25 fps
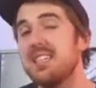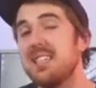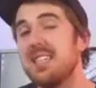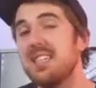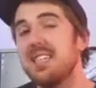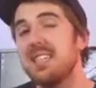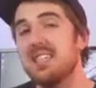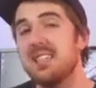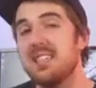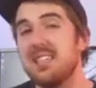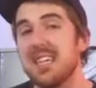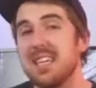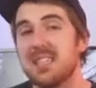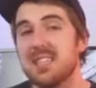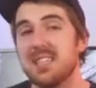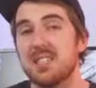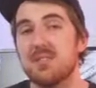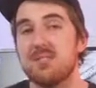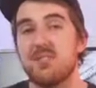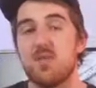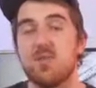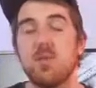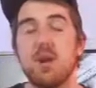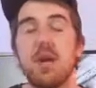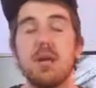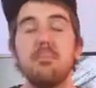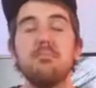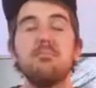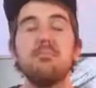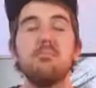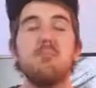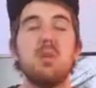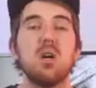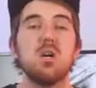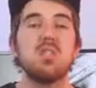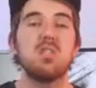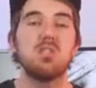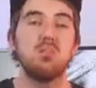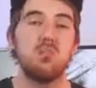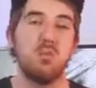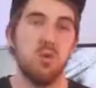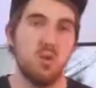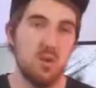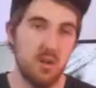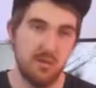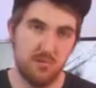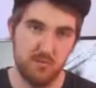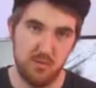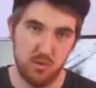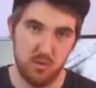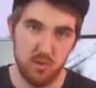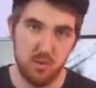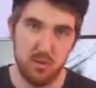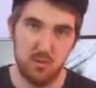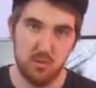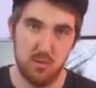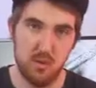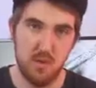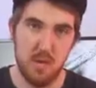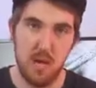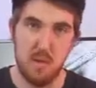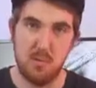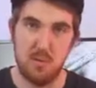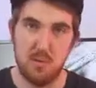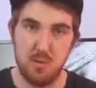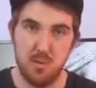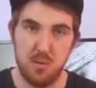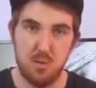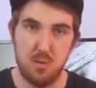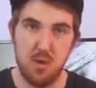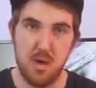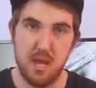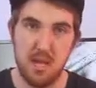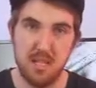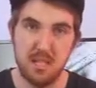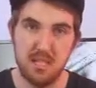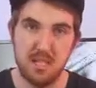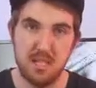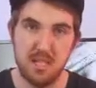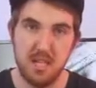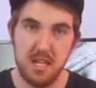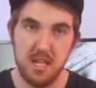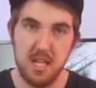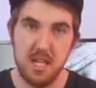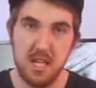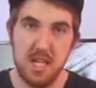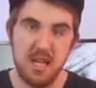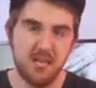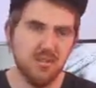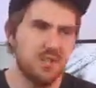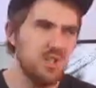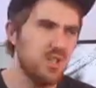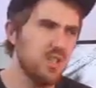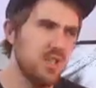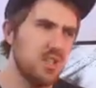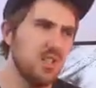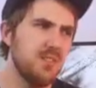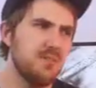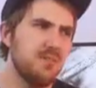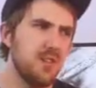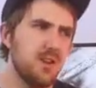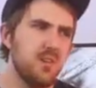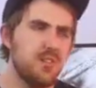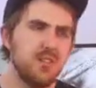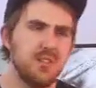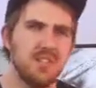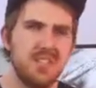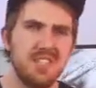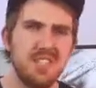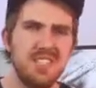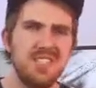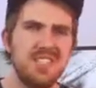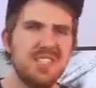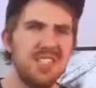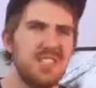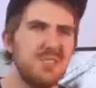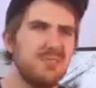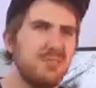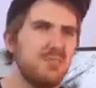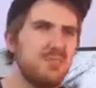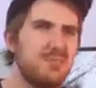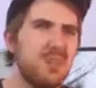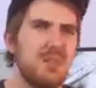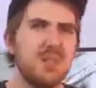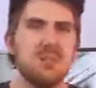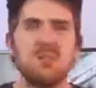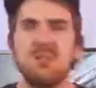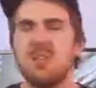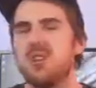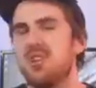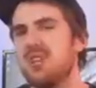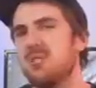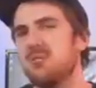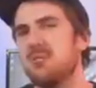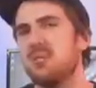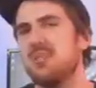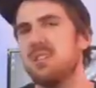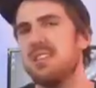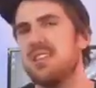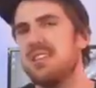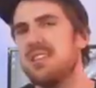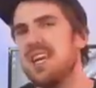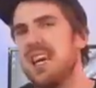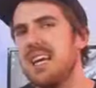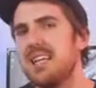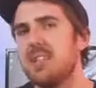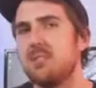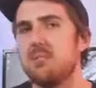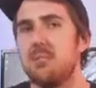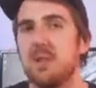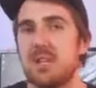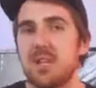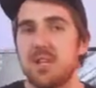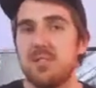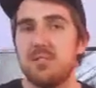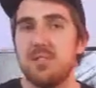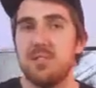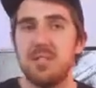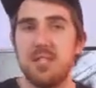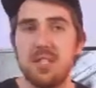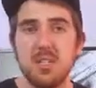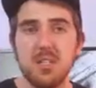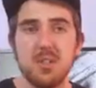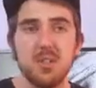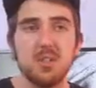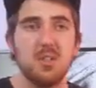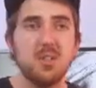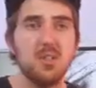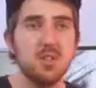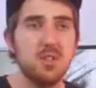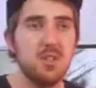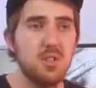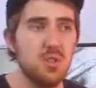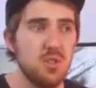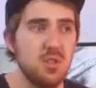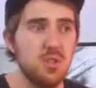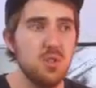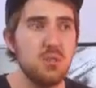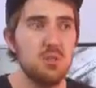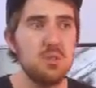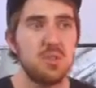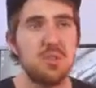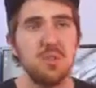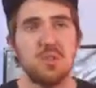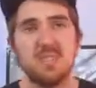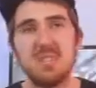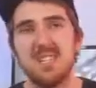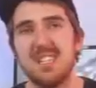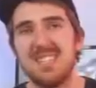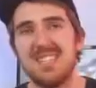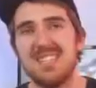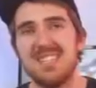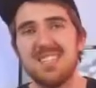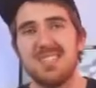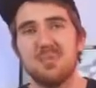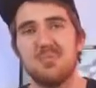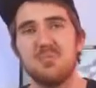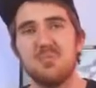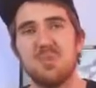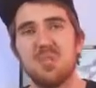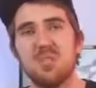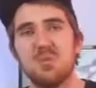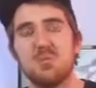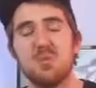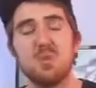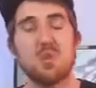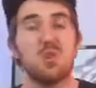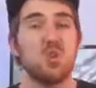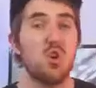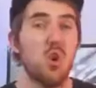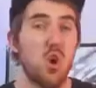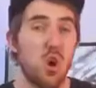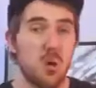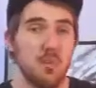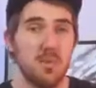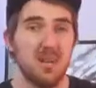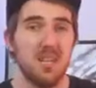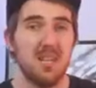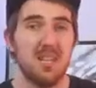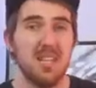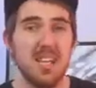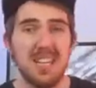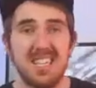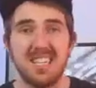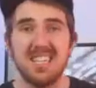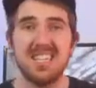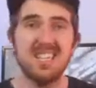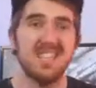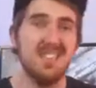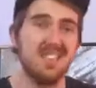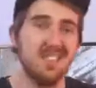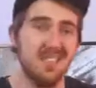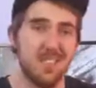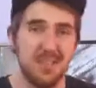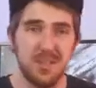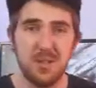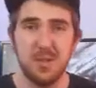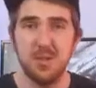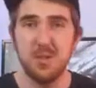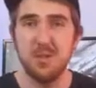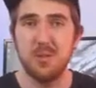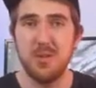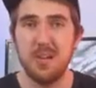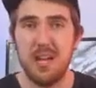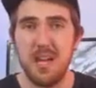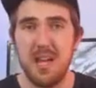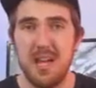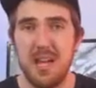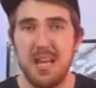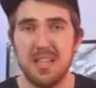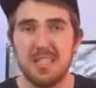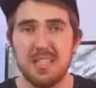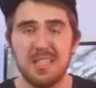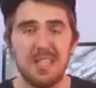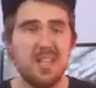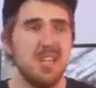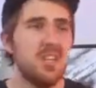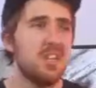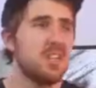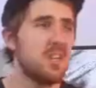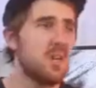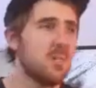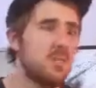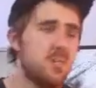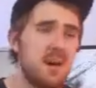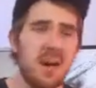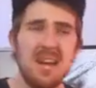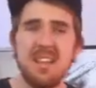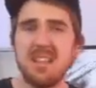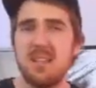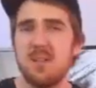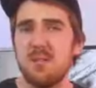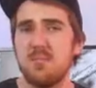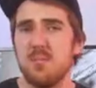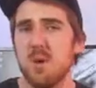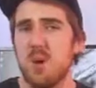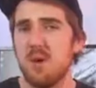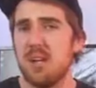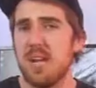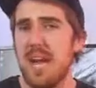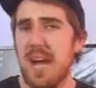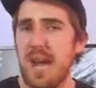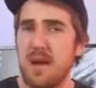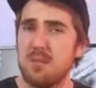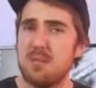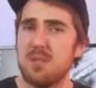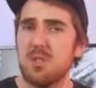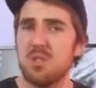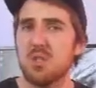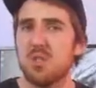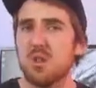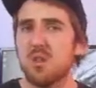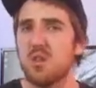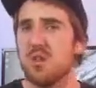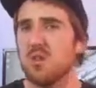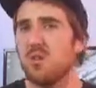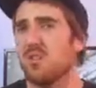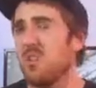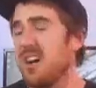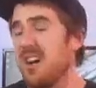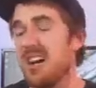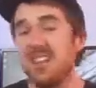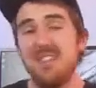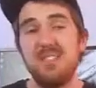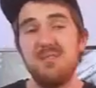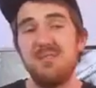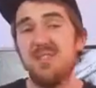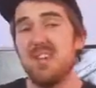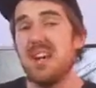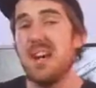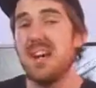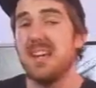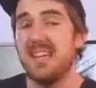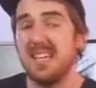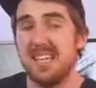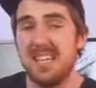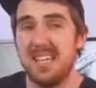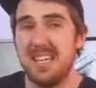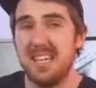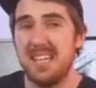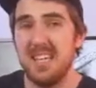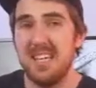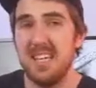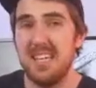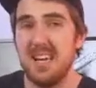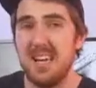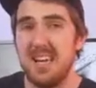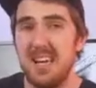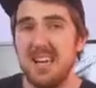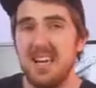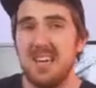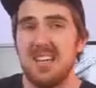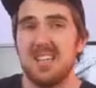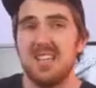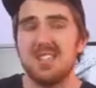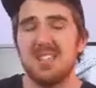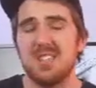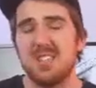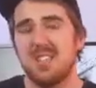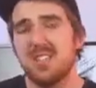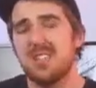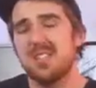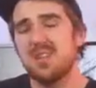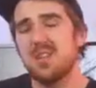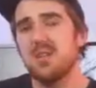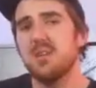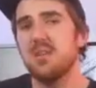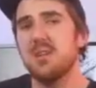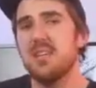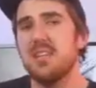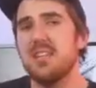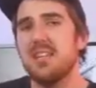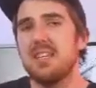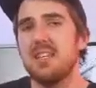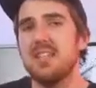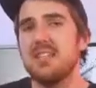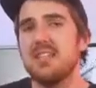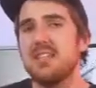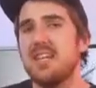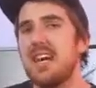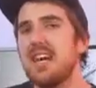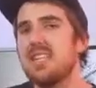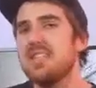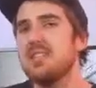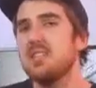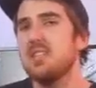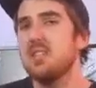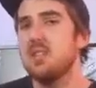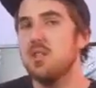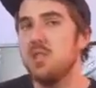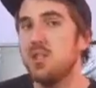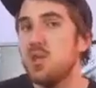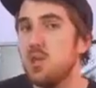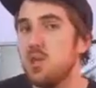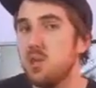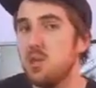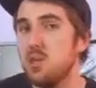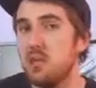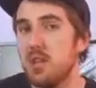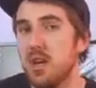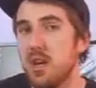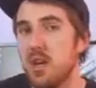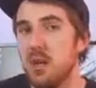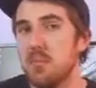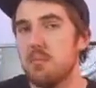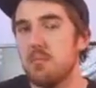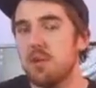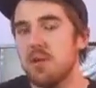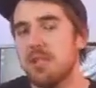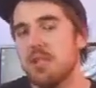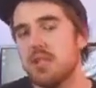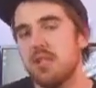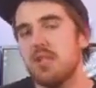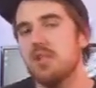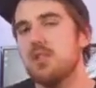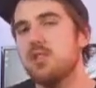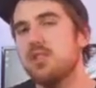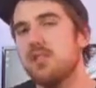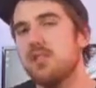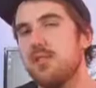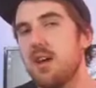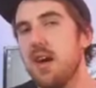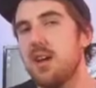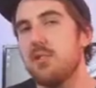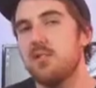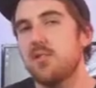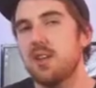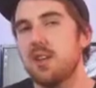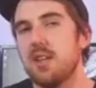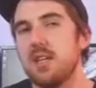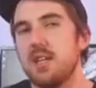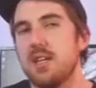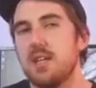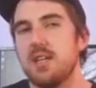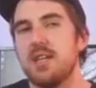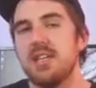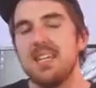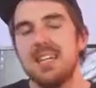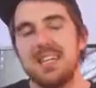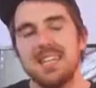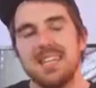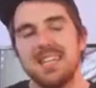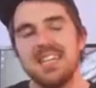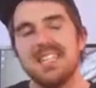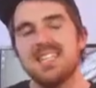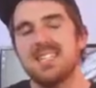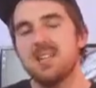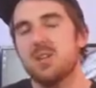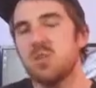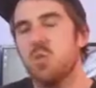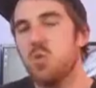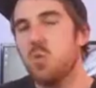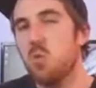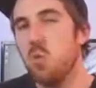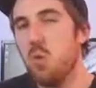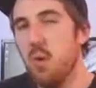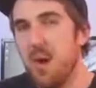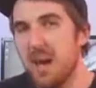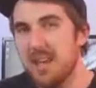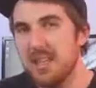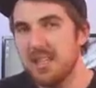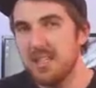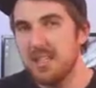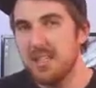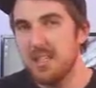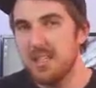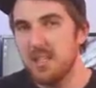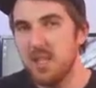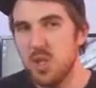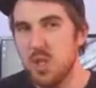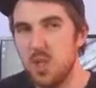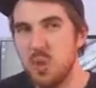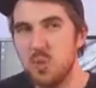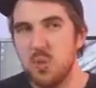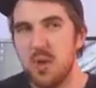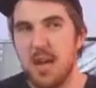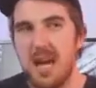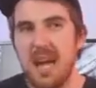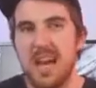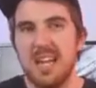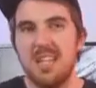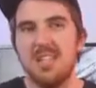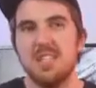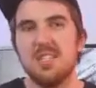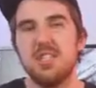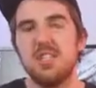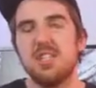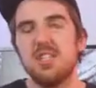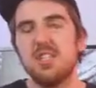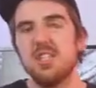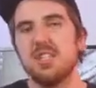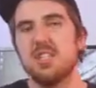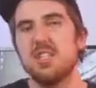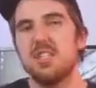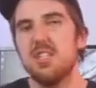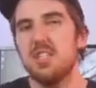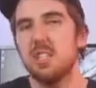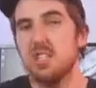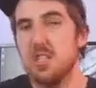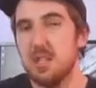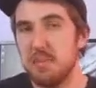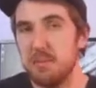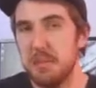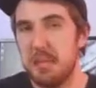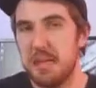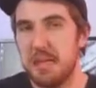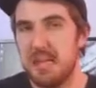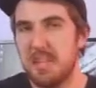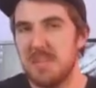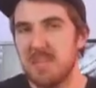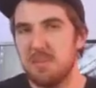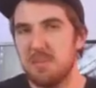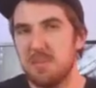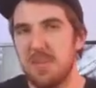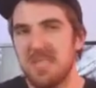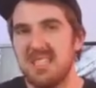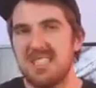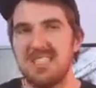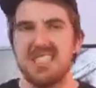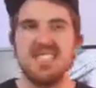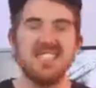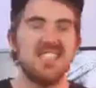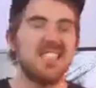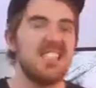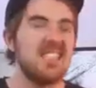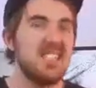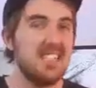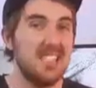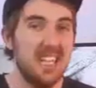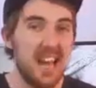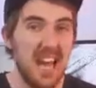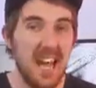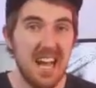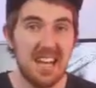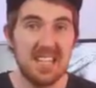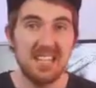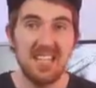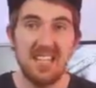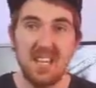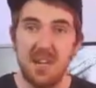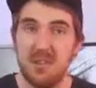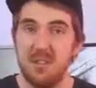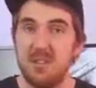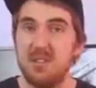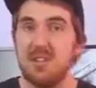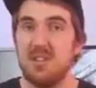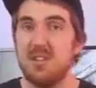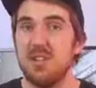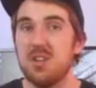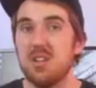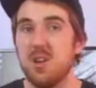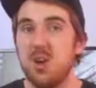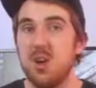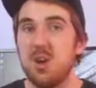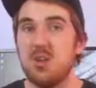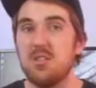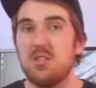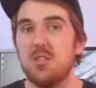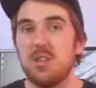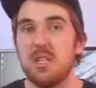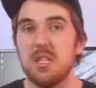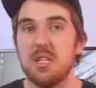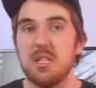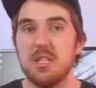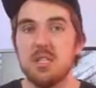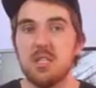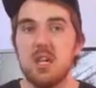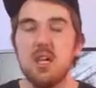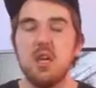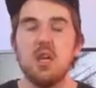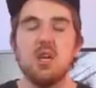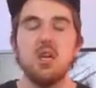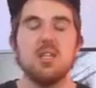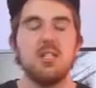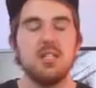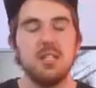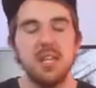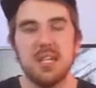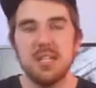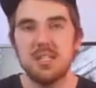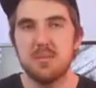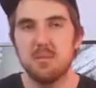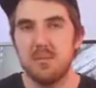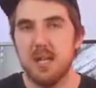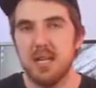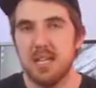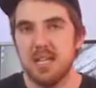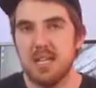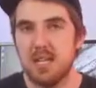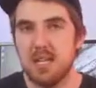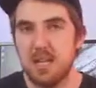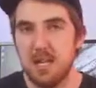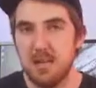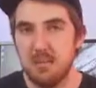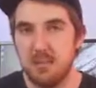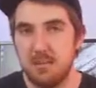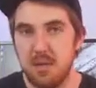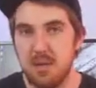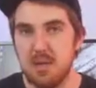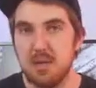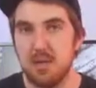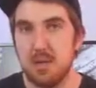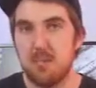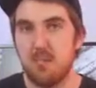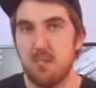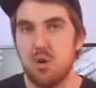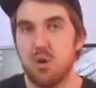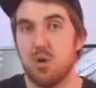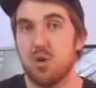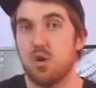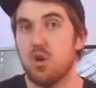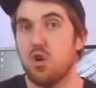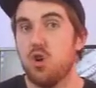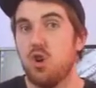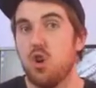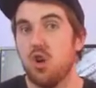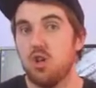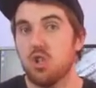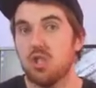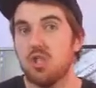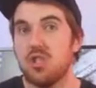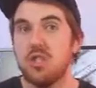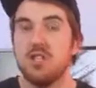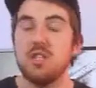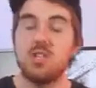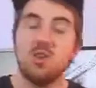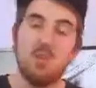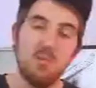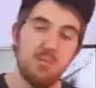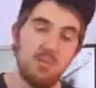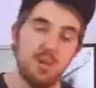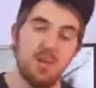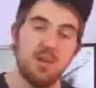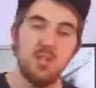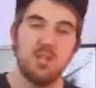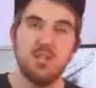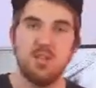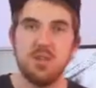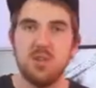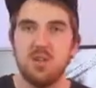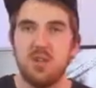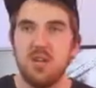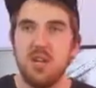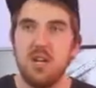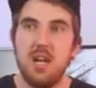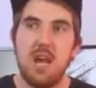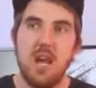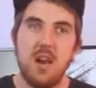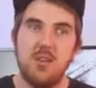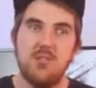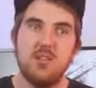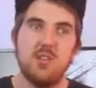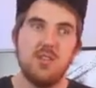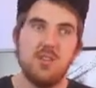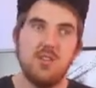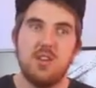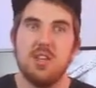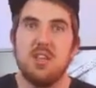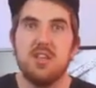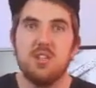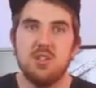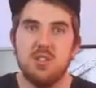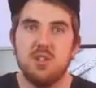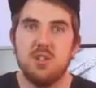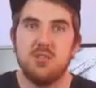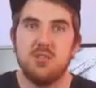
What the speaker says: these desks for a much more affordable price. If you do live overseas, it might not be that big of a deal to you because it is much more common, like in the US. You can buy them on Amazon or even IKEA, so it's not really that new there, but here in Africa, it is quite new, and just the shipping expenses and the tax and everything on these does make it a bit more costly compared to everything else